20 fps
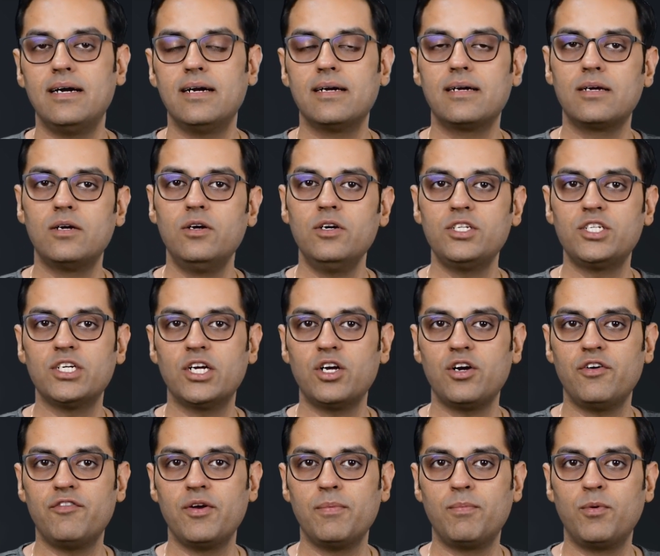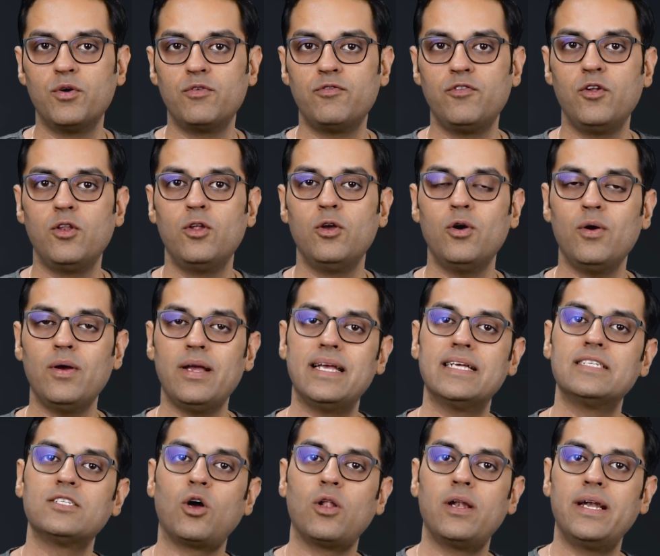a good chunk of your portfolio
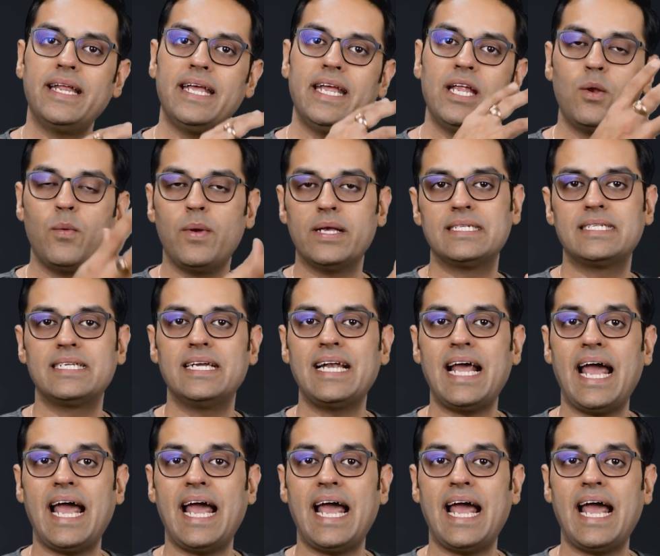is already invested